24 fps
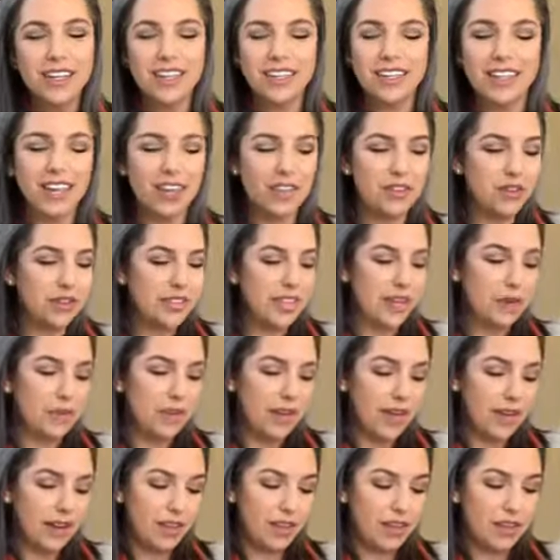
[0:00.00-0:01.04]
The other day we
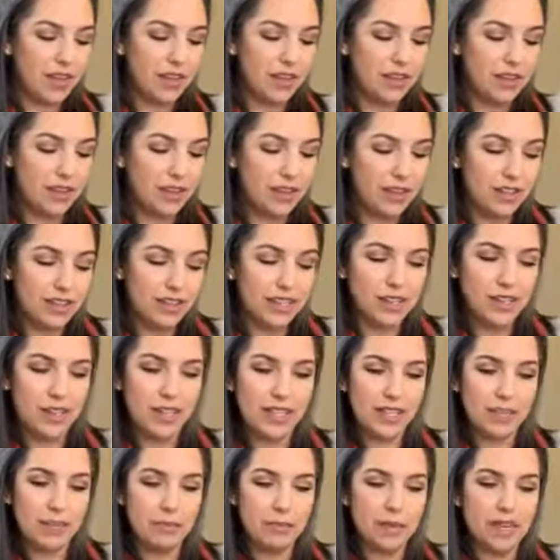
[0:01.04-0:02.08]
had a lot of dogs here
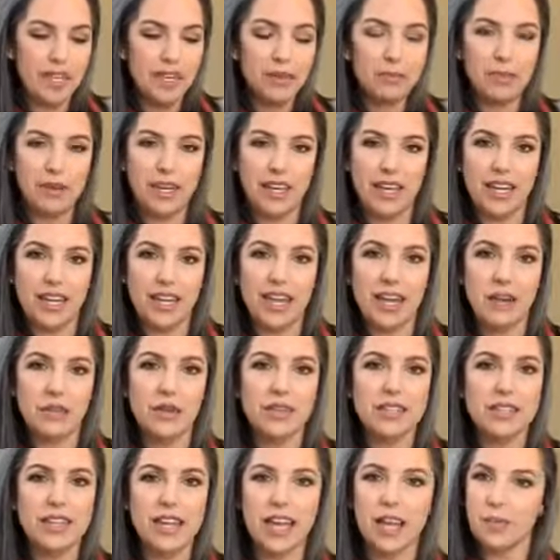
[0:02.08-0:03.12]
at the B&B, and I
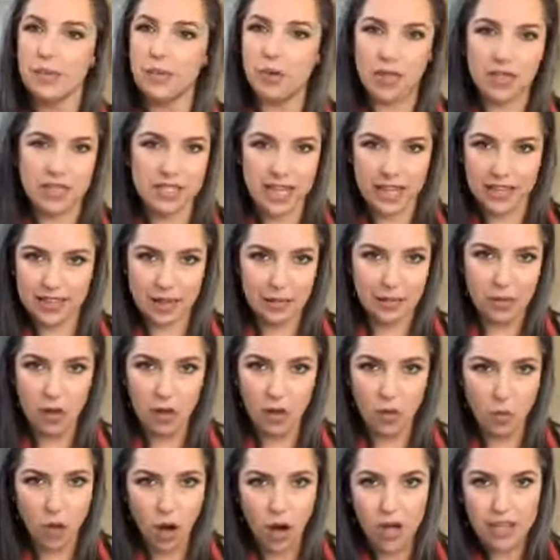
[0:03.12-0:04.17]
wasn't able to take them
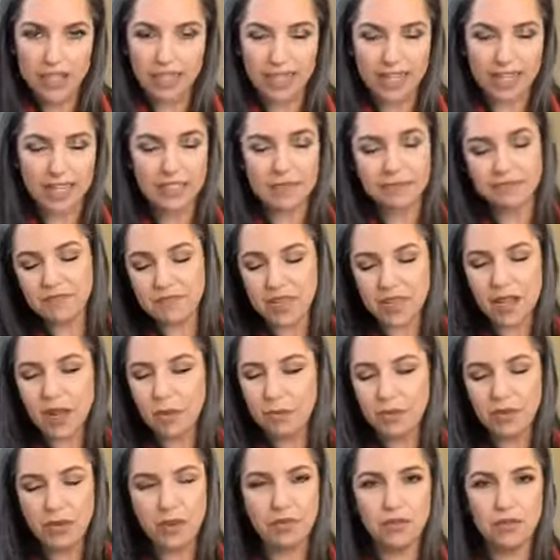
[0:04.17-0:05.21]
all walking, and a
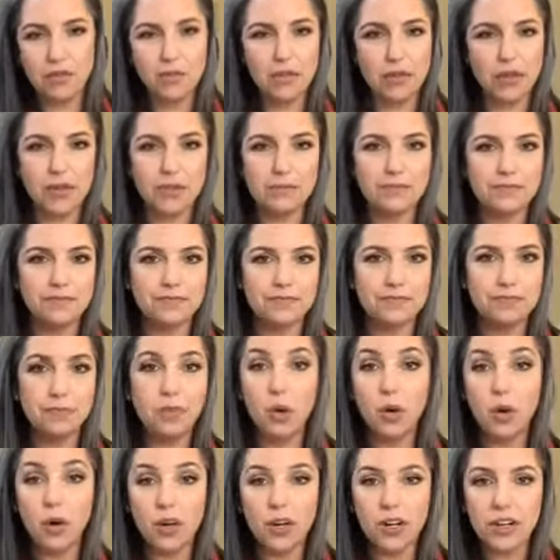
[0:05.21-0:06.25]
couple of them were
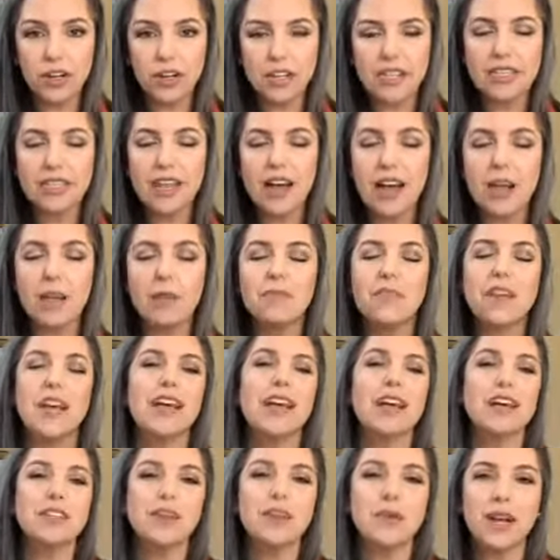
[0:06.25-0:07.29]
bored, you could tell.
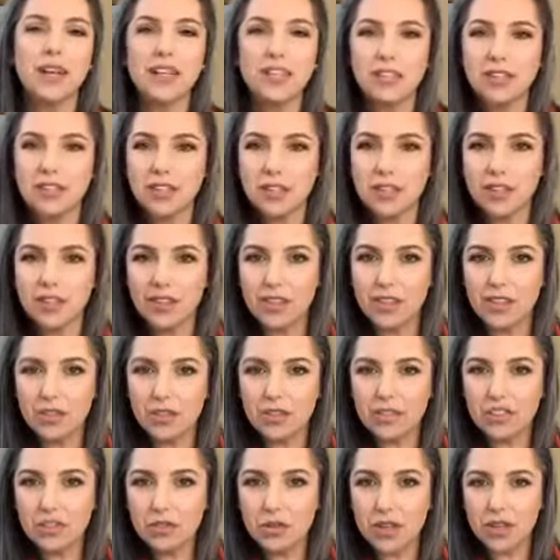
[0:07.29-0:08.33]
So I just took a little
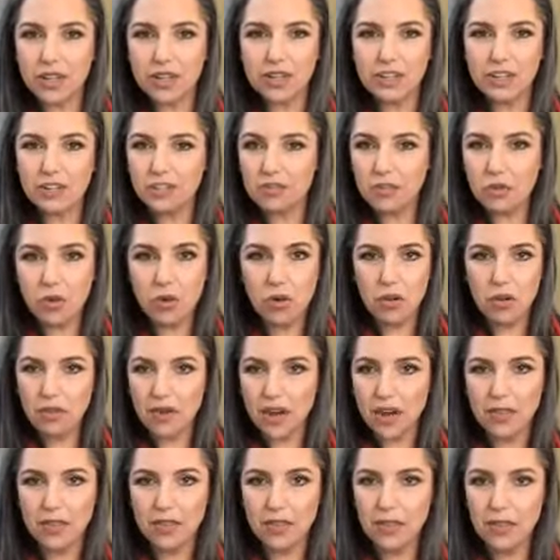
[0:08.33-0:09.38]
short stroll
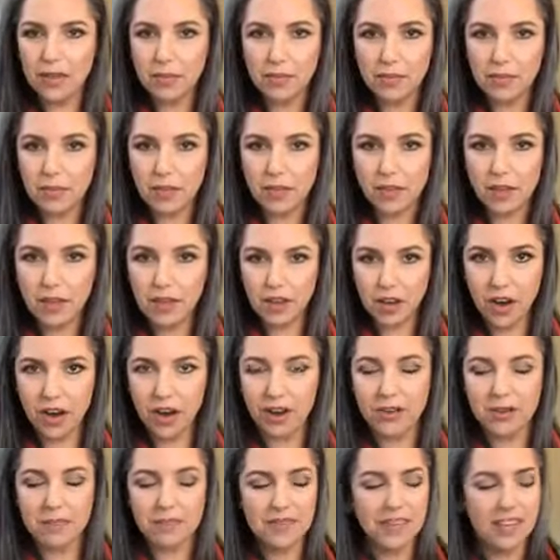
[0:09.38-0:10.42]
around the
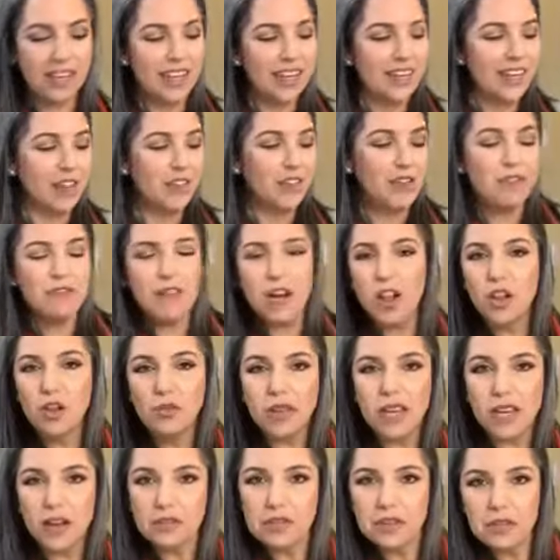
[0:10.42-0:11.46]
yard. Now they follow
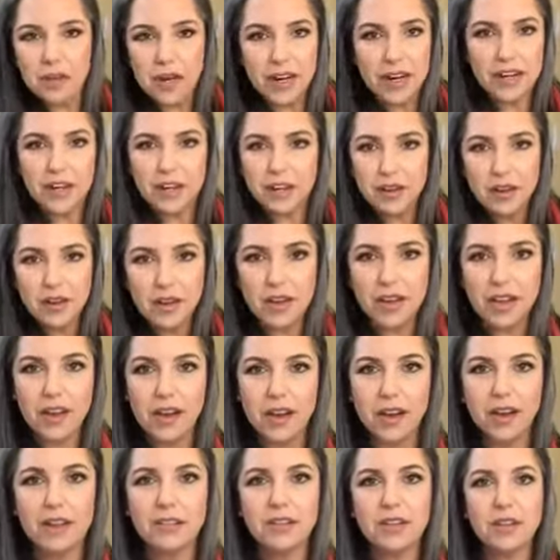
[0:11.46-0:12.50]
me everywhere. You know how they
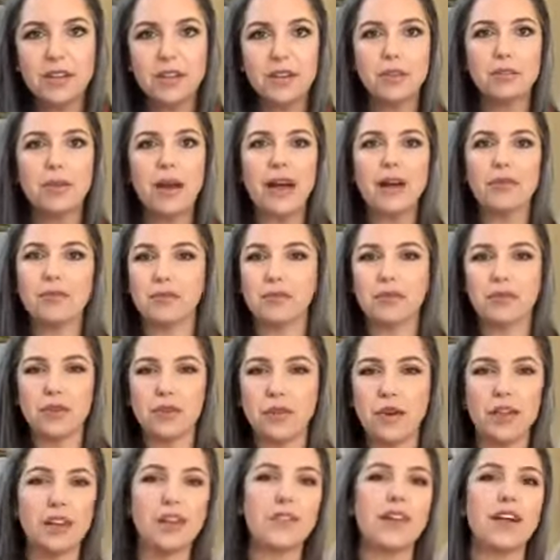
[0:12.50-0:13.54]
are. If you go to the bathroom, they're
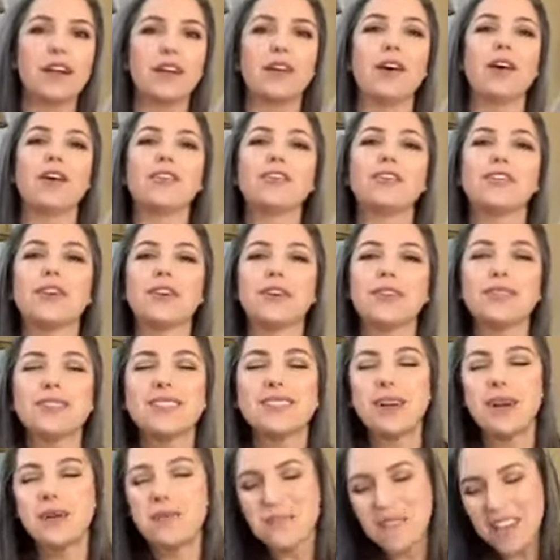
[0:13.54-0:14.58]
all in there also.
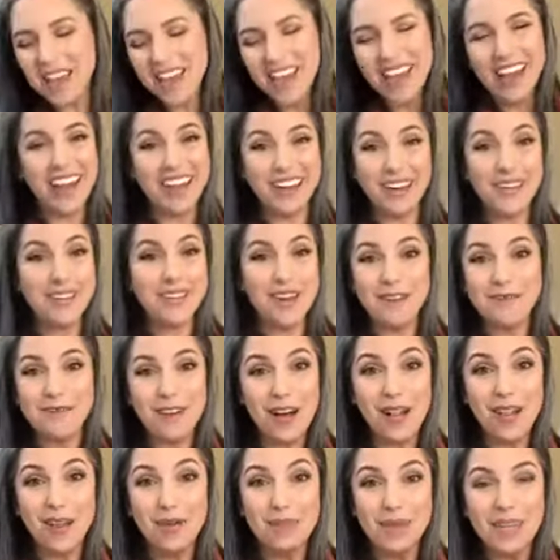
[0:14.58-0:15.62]
So I knew they'd
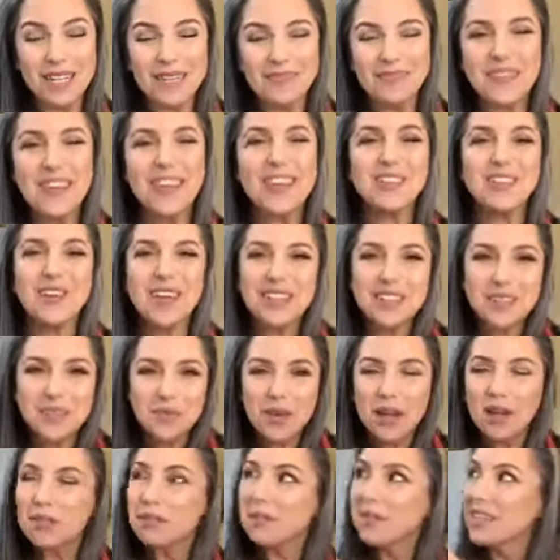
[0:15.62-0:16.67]
follow me. So I just
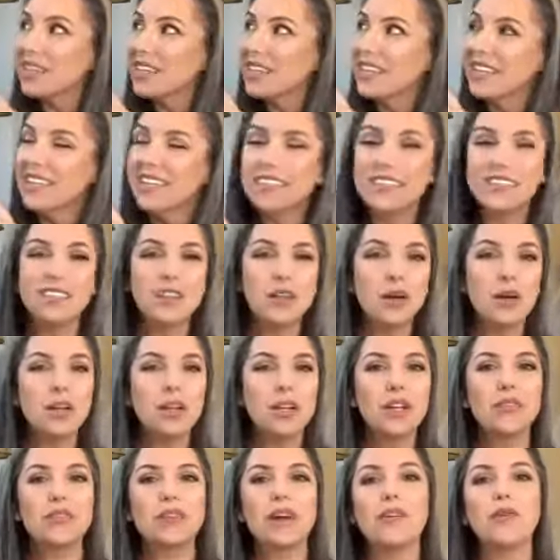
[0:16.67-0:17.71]
went really
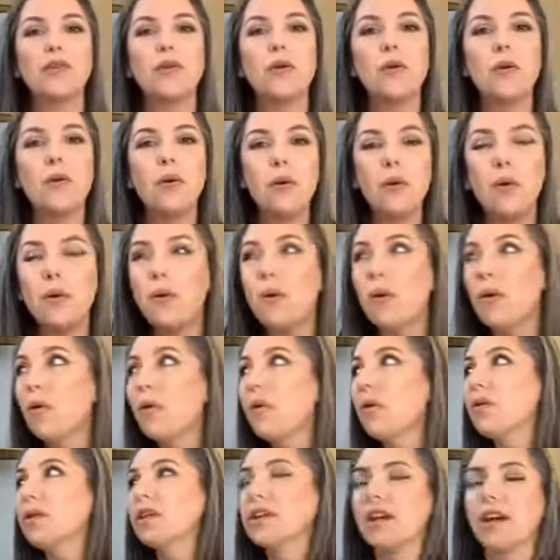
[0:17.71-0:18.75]
slowly around the
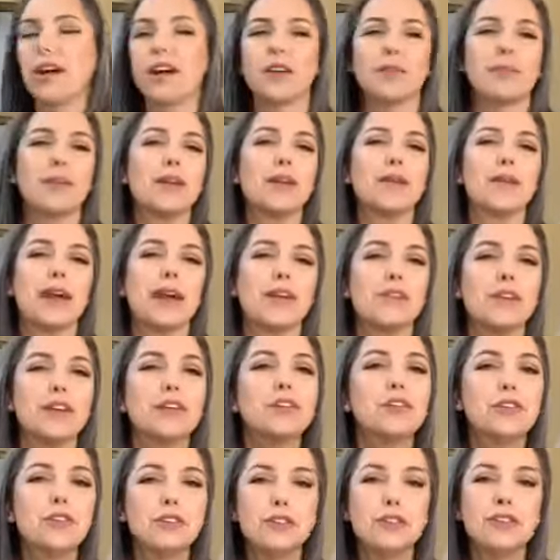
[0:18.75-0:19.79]
whole yard. And we don't have a
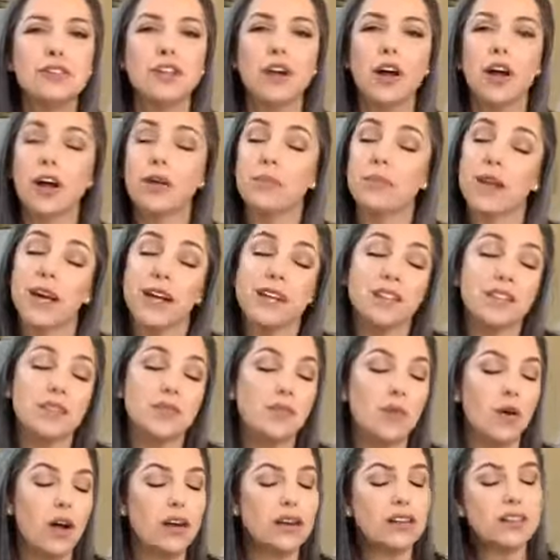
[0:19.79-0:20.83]
huge yard, but I just
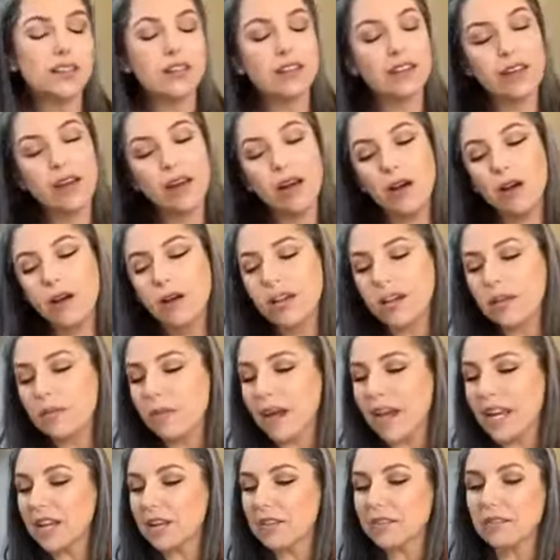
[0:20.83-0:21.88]
walked slow and
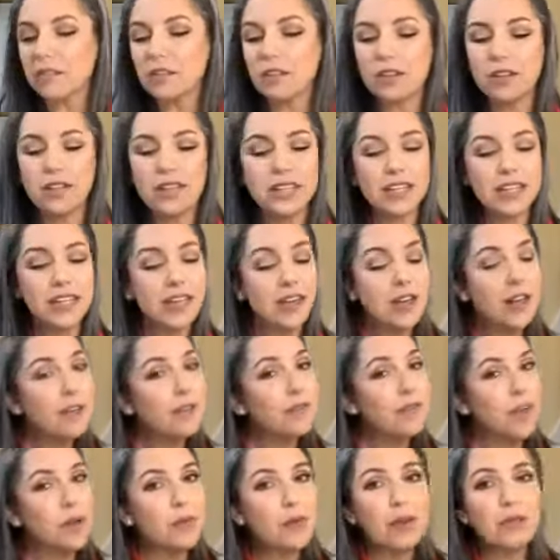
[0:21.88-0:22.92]
mindful, and
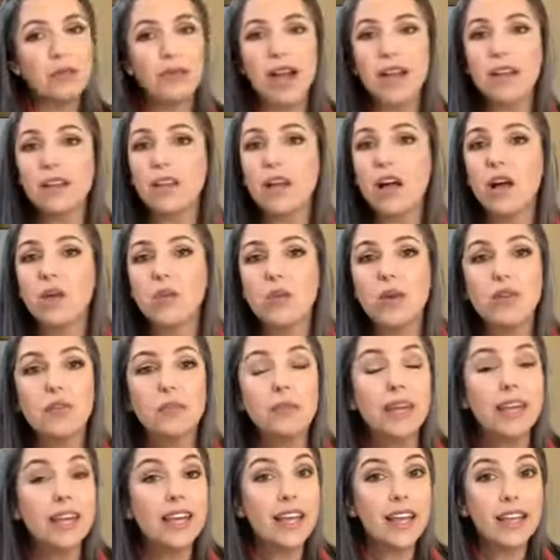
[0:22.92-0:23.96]
they went right along with
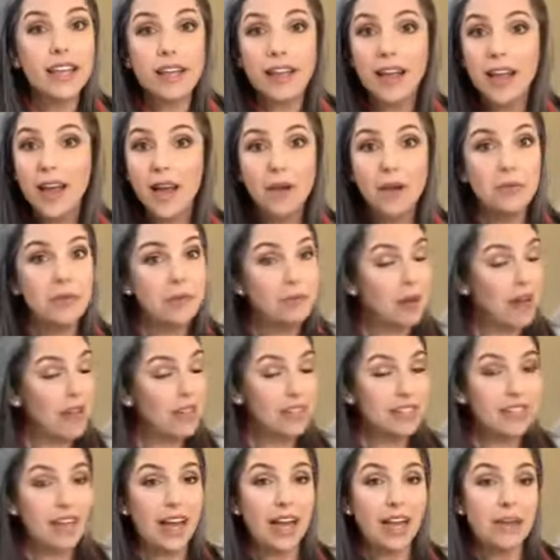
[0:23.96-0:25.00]
me. And by the
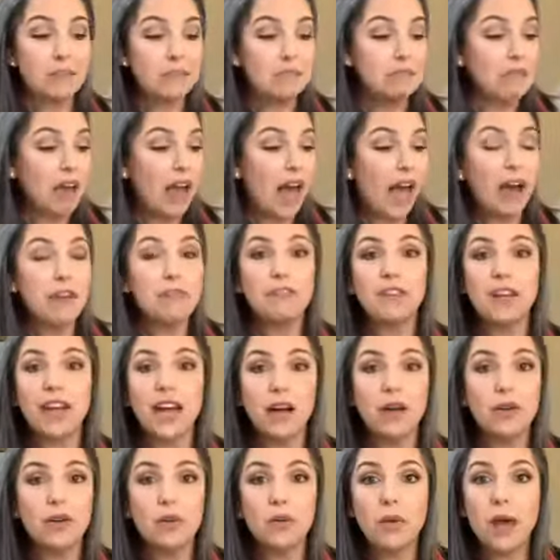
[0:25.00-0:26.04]
time half an
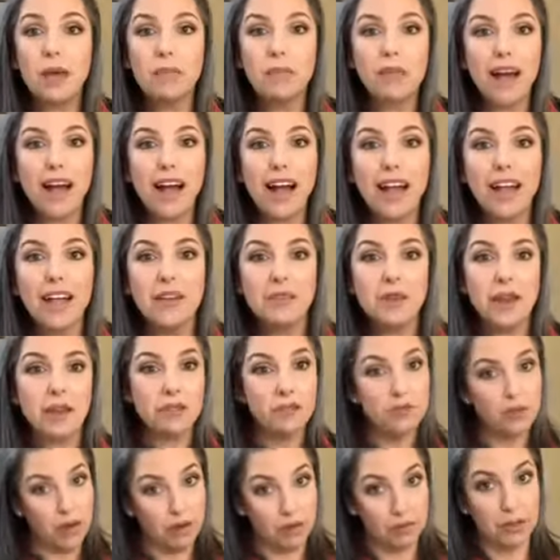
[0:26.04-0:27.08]
hour went by, I
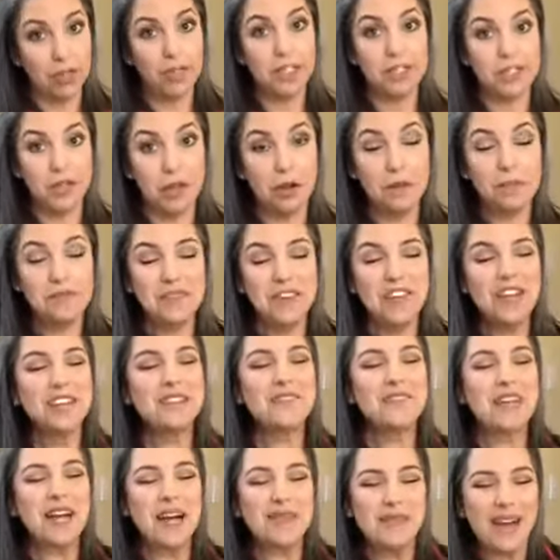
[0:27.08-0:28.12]
went really slow.
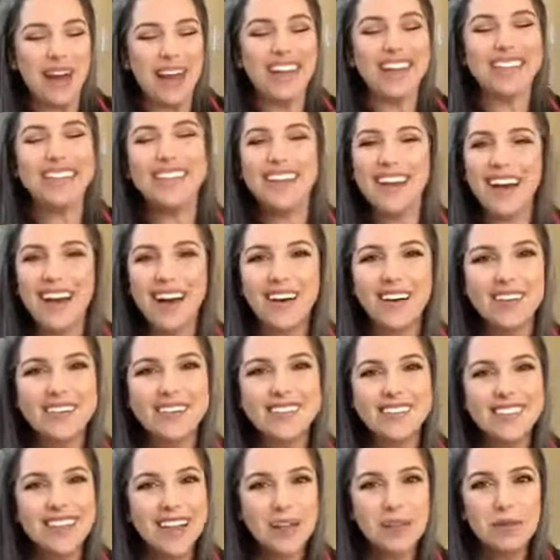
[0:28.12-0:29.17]
We got back in the house
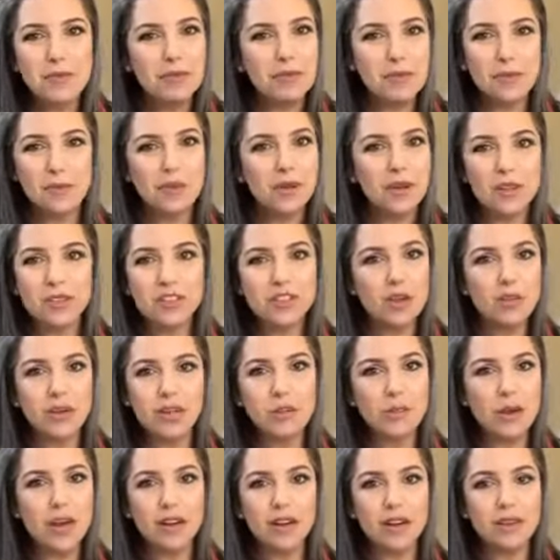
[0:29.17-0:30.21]
and they were so much
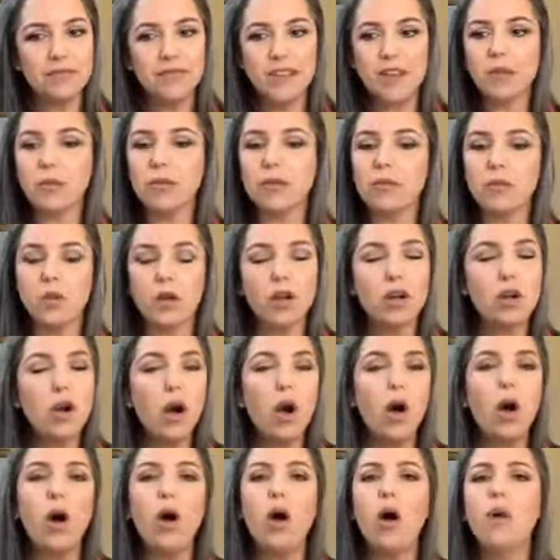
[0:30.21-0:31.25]
better. They were more
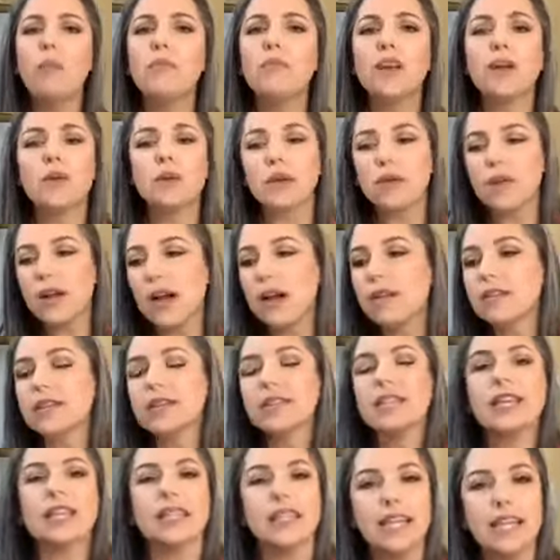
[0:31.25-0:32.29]
calm, they were grounded,
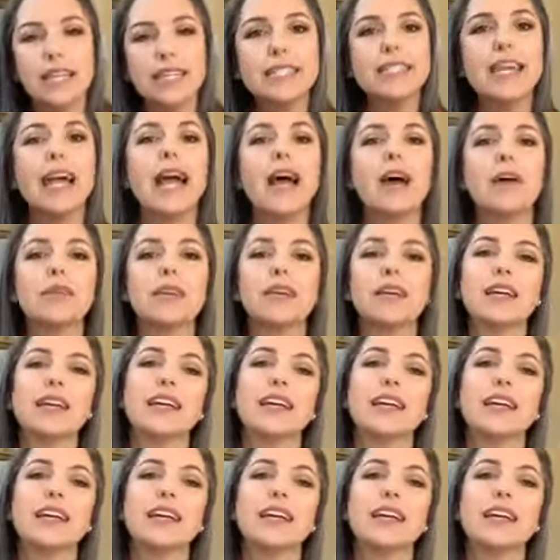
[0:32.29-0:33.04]
they laid down.